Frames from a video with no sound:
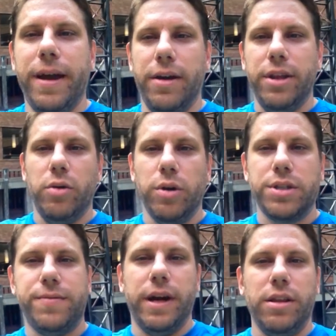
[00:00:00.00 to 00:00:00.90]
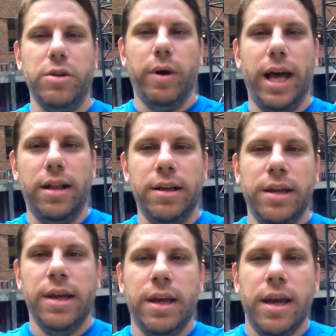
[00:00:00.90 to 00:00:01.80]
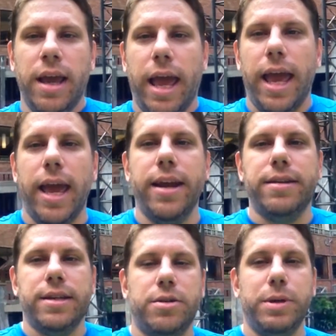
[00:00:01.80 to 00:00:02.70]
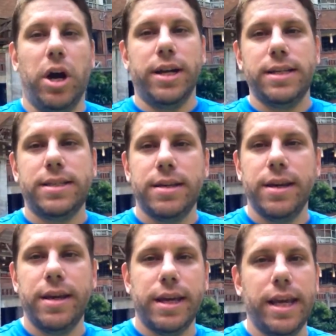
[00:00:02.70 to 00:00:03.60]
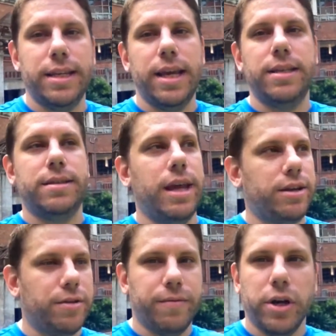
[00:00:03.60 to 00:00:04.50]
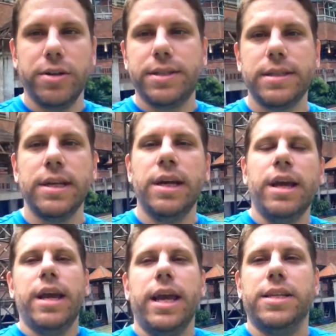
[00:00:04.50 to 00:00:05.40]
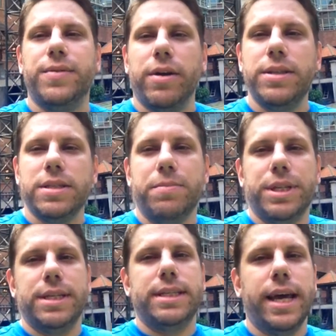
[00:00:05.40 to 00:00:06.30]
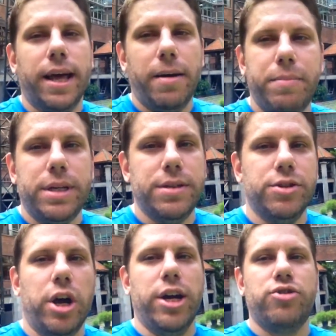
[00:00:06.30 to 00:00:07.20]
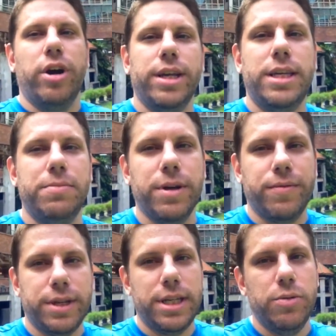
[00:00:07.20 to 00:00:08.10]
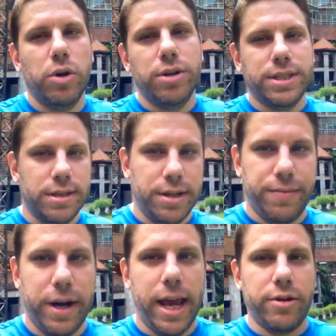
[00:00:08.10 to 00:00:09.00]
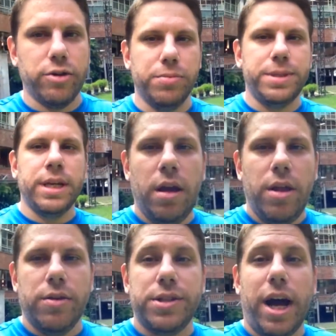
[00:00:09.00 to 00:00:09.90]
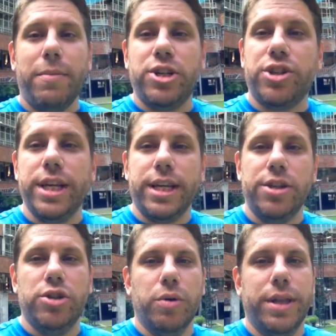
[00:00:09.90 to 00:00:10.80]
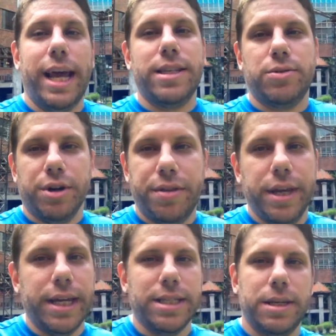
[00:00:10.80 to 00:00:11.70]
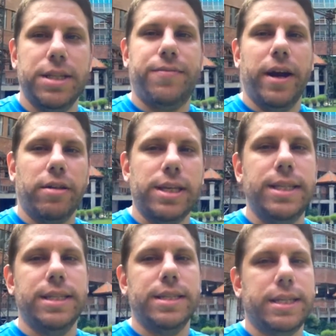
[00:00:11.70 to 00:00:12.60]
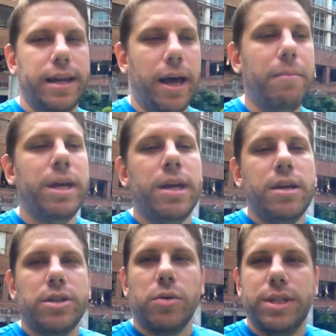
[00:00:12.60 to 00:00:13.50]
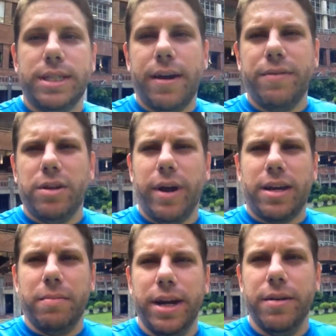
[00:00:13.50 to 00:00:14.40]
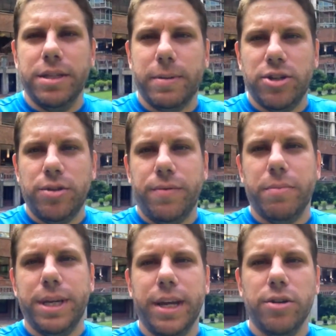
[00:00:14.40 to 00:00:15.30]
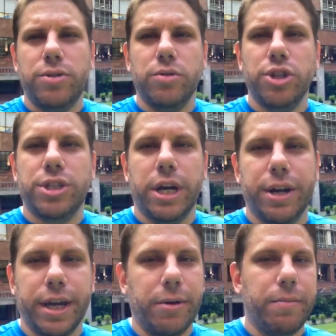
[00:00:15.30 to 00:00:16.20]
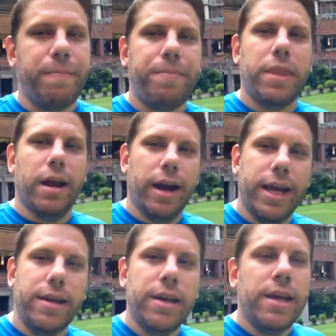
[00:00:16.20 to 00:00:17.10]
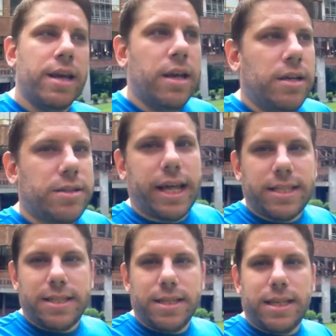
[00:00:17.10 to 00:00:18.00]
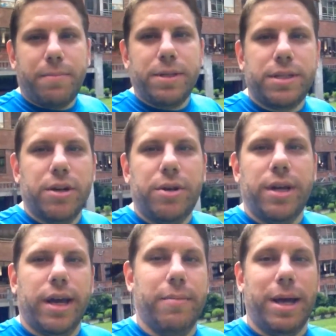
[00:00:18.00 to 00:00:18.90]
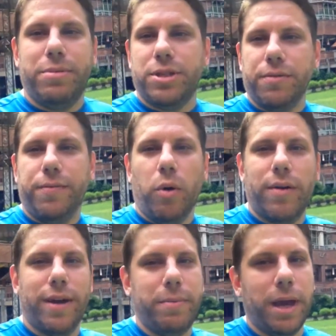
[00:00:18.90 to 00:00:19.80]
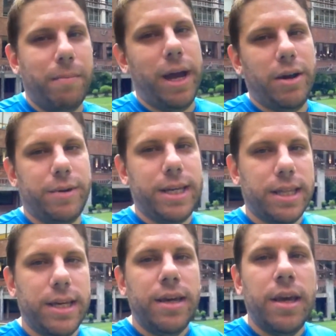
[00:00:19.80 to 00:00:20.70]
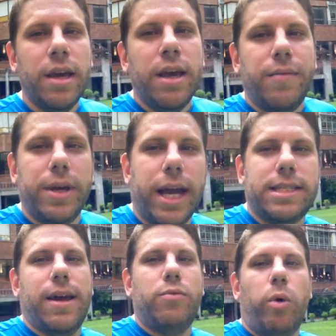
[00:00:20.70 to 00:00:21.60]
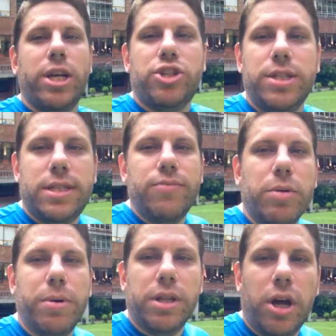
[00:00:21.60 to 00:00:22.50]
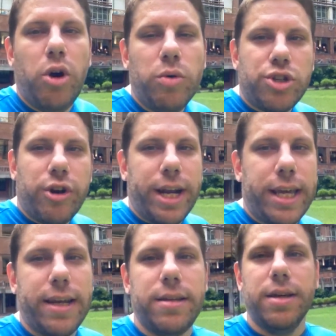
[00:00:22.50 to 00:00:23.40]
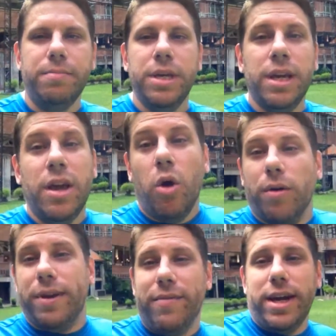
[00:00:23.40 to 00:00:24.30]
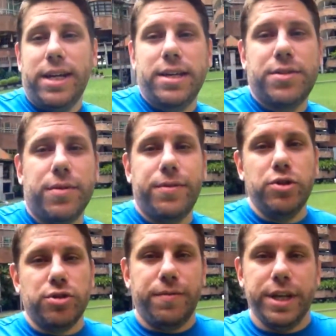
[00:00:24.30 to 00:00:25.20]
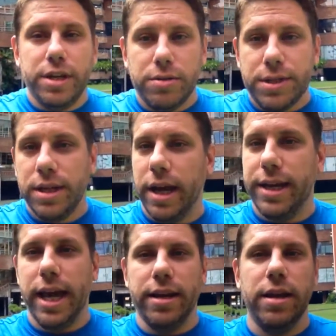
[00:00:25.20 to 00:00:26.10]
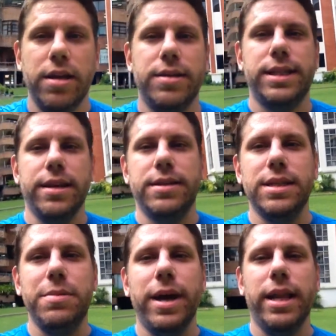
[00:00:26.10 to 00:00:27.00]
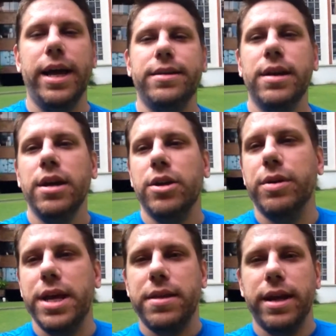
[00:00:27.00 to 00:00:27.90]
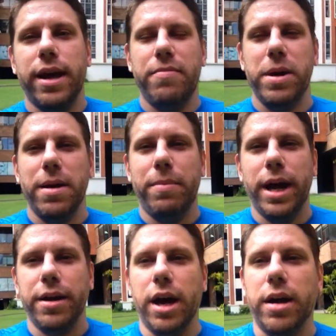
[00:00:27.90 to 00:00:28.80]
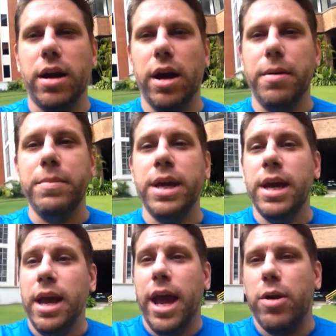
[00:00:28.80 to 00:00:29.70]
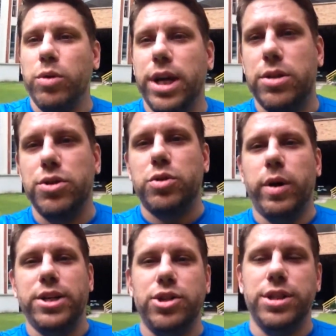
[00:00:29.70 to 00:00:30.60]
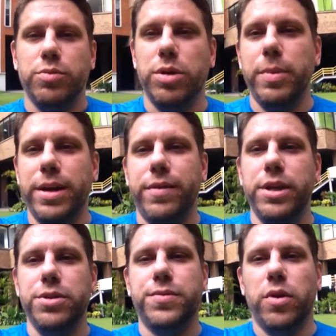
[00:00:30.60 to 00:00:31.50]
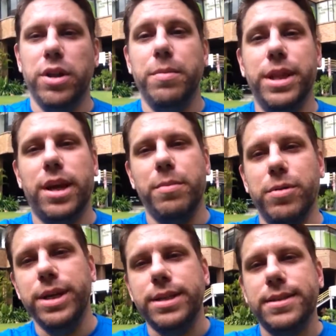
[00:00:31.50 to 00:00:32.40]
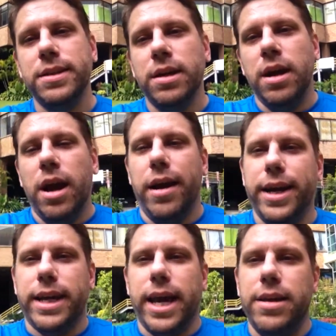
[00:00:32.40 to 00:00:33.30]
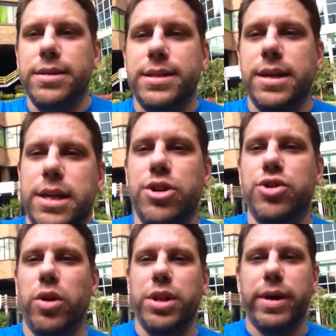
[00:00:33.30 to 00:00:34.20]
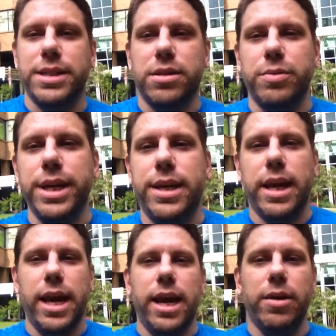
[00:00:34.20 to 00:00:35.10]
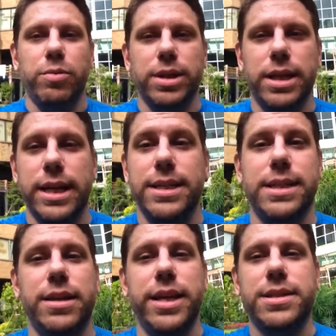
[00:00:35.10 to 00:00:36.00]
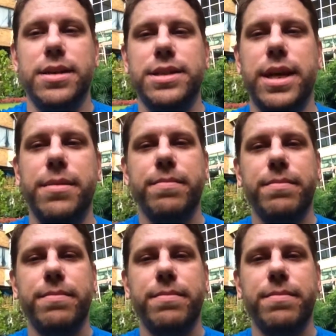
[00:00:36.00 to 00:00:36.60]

found that it works fairly well, and to be honest, it converts. It's very simple to set up because you're not trying to keep different keywords into different ad groups. There's not much thinking to it, that sort of thing. It's fairly easy to set up. So it's definitely recommended, especially for beginners who are just starting out. All right? So that's this episode, episode 4 of FBA Empire Weekly. If you guys have questions, leave them below. We'll try to get to them. Or if you have ideas for future videos, again, send us an email at nathan@fbaempire.com, and we'll get those questions and we'll make videos for them in the coming weeks. All right, guys, enjoy the rest of the week, and we'll see you next Thursday.